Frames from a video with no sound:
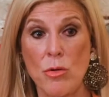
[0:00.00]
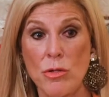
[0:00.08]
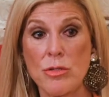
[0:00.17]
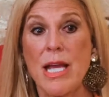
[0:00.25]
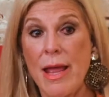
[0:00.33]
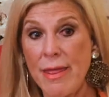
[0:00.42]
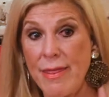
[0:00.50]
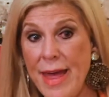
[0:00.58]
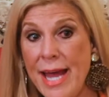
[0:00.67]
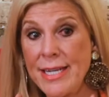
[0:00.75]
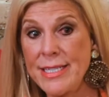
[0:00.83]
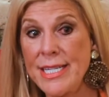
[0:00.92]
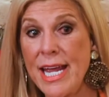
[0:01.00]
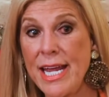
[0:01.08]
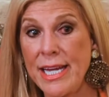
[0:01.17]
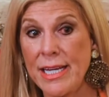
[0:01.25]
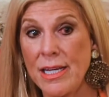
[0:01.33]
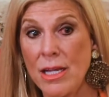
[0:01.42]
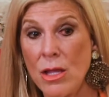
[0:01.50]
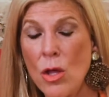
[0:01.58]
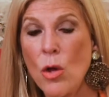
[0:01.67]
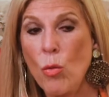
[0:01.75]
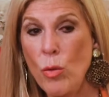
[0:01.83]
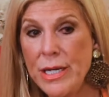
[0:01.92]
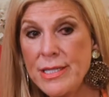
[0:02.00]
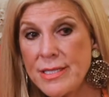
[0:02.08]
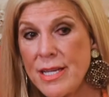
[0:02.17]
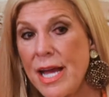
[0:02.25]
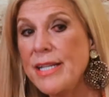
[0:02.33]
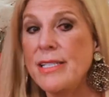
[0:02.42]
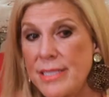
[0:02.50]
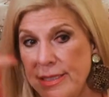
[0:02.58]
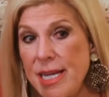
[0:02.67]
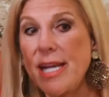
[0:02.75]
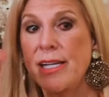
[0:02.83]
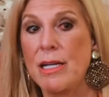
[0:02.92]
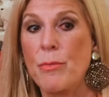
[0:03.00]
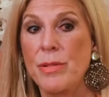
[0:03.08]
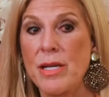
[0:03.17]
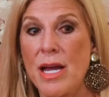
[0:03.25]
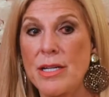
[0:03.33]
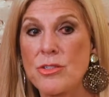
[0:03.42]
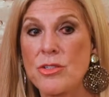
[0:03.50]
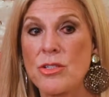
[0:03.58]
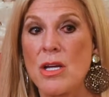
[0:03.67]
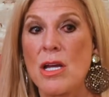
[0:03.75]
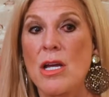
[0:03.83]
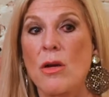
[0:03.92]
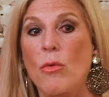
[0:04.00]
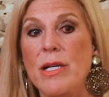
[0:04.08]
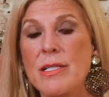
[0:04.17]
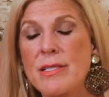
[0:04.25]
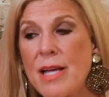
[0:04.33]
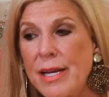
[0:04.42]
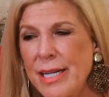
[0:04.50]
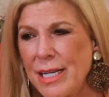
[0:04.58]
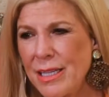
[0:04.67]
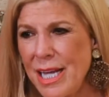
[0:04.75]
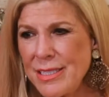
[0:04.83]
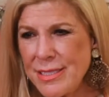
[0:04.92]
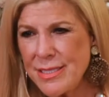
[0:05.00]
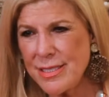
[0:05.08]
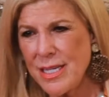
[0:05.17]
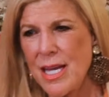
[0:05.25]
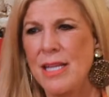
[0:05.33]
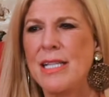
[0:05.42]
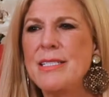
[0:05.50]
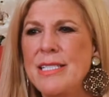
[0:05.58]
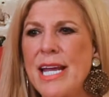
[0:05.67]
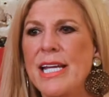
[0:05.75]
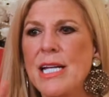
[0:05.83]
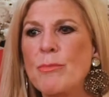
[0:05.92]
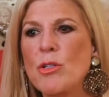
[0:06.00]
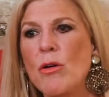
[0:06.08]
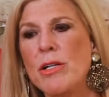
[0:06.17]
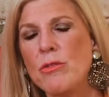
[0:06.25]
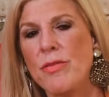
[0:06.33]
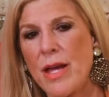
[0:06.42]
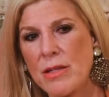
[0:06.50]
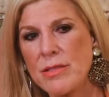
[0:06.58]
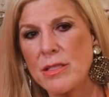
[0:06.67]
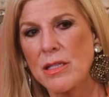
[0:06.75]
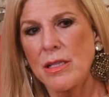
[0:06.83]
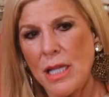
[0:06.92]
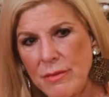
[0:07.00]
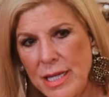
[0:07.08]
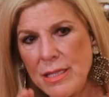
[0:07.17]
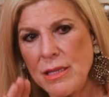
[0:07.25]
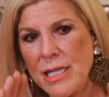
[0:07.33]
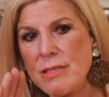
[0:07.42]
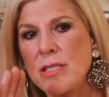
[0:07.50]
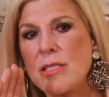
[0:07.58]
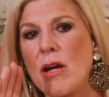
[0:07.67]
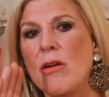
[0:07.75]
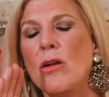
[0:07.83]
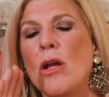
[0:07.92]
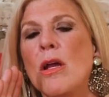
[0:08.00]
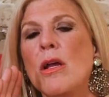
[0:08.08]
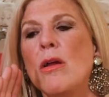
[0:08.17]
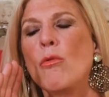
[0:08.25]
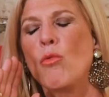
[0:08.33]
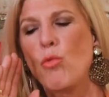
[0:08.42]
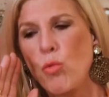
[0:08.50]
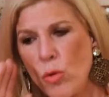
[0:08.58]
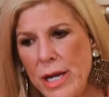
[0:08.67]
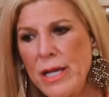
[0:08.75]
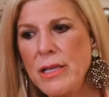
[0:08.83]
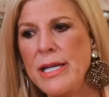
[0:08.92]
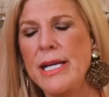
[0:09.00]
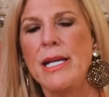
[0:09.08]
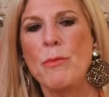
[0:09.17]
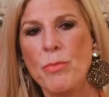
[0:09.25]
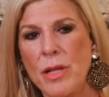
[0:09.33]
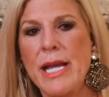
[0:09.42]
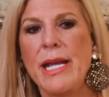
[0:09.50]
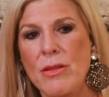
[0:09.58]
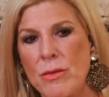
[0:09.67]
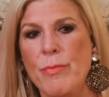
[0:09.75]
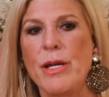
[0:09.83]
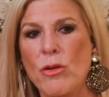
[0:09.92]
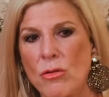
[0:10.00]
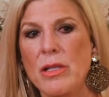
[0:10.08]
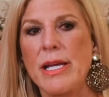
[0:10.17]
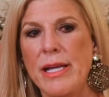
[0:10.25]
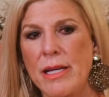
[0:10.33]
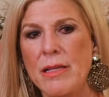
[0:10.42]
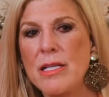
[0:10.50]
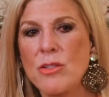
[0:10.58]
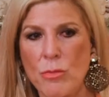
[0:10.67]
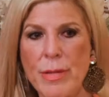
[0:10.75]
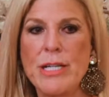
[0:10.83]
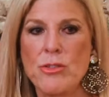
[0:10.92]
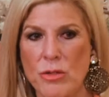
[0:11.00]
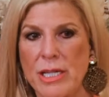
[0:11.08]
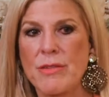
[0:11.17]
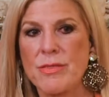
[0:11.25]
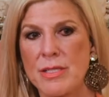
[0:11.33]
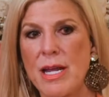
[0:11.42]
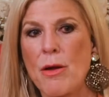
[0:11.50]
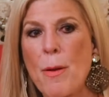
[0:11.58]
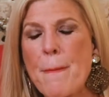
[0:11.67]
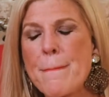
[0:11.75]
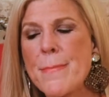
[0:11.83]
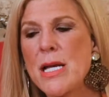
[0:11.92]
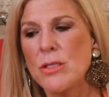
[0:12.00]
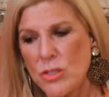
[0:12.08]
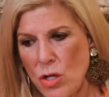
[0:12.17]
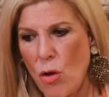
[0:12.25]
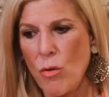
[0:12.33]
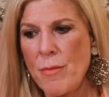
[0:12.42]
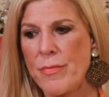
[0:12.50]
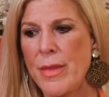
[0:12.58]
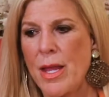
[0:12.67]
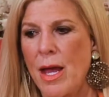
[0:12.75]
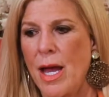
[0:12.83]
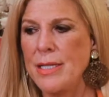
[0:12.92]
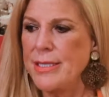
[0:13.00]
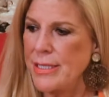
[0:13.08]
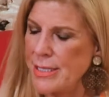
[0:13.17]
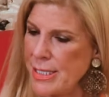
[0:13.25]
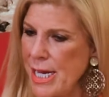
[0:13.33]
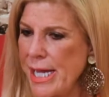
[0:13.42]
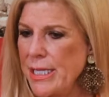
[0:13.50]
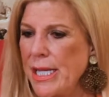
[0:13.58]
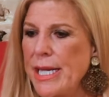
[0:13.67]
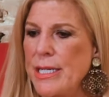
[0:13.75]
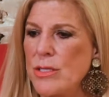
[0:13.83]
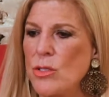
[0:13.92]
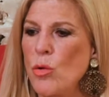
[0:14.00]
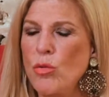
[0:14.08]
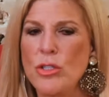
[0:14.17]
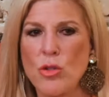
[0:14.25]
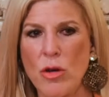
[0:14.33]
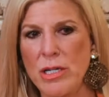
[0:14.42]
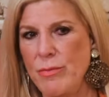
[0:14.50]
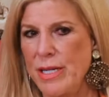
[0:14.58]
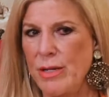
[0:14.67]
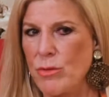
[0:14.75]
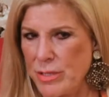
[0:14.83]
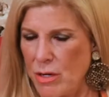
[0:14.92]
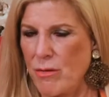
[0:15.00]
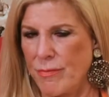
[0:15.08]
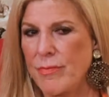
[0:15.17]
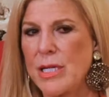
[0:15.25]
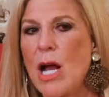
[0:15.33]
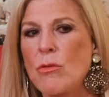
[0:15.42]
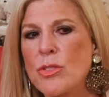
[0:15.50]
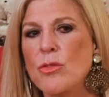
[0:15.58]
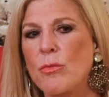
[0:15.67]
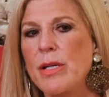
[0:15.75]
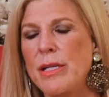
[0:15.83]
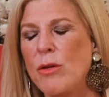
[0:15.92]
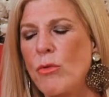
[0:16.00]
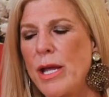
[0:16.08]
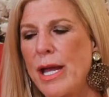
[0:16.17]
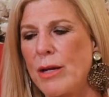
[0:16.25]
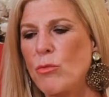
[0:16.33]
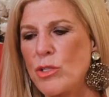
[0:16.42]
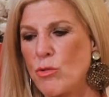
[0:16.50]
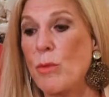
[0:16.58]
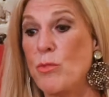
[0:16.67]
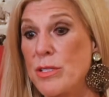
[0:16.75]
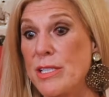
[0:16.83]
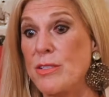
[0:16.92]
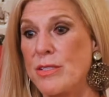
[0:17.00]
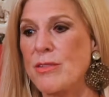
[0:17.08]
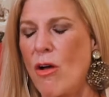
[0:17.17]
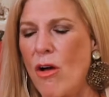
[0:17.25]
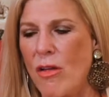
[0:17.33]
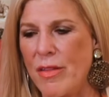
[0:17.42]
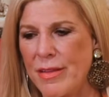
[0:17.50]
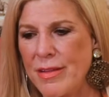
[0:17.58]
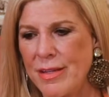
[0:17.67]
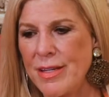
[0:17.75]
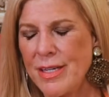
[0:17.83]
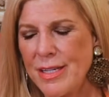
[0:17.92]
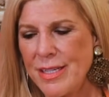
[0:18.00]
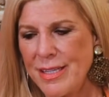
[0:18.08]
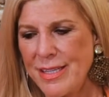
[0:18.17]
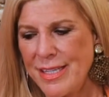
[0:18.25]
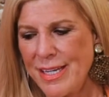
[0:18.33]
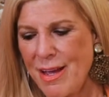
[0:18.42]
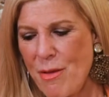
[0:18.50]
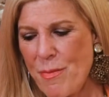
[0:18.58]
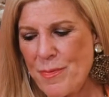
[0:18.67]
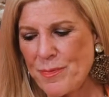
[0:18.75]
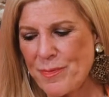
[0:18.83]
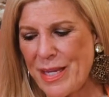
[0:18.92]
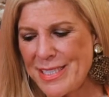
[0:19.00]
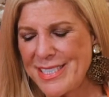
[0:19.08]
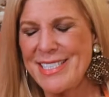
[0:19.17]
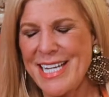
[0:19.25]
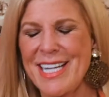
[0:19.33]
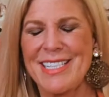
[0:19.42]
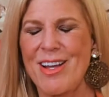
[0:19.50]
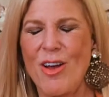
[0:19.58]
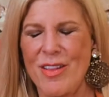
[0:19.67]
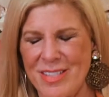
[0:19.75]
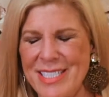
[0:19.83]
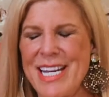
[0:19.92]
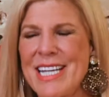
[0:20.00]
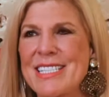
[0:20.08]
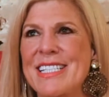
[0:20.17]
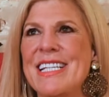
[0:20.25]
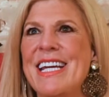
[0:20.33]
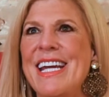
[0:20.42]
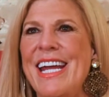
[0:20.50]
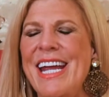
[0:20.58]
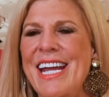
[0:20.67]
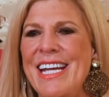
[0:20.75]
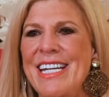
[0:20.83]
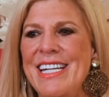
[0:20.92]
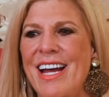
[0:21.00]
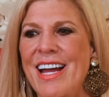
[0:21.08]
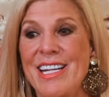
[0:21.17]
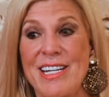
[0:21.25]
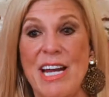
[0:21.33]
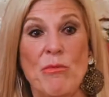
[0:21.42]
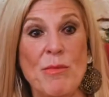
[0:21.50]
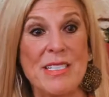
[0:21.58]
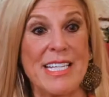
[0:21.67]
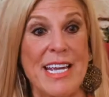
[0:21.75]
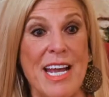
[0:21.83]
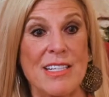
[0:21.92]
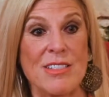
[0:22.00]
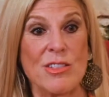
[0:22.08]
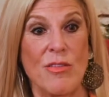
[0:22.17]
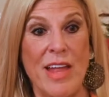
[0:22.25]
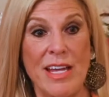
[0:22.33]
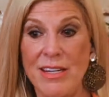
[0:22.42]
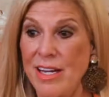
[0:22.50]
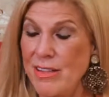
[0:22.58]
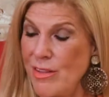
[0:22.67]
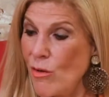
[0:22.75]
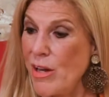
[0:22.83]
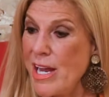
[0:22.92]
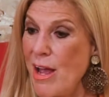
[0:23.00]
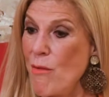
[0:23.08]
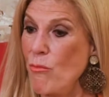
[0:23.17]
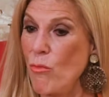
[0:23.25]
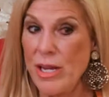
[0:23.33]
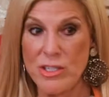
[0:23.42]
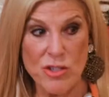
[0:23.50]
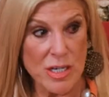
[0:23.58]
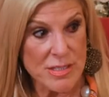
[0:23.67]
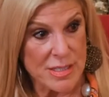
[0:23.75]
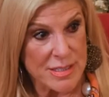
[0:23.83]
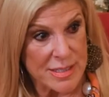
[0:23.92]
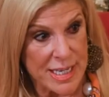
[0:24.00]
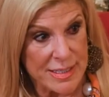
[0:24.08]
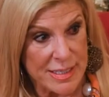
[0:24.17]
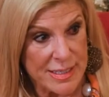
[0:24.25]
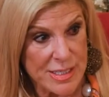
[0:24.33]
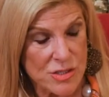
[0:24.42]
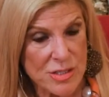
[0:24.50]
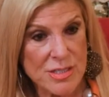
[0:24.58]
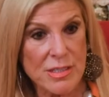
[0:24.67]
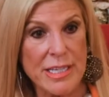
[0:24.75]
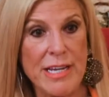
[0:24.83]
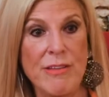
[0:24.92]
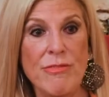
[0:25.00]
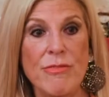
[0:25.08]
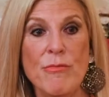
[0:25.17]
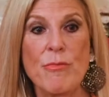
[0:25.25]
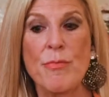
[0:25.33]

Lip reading: donors. That day, we decided to take it up a notch. We decided, let's take it up to 100,000. Let's start really playing in the bigger league. These are major gifts now. So I said to 9 ladies, who will join me? It was our council meeting we had, which represents all the states. And I had 9 women say yes. So that night, there I am. We had Justice Kennedy just leave.